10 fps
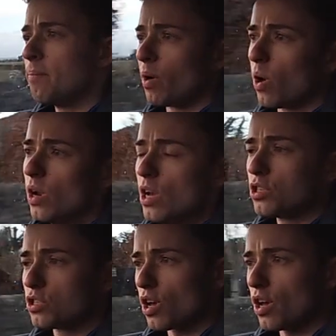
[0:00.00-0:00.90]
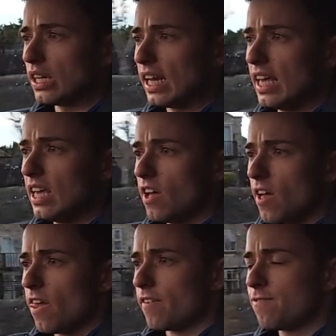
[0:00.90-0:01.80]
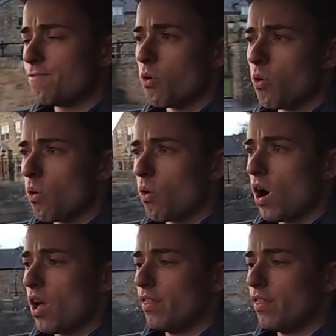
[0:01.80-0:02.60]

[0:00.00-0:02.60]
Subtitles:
but certainly for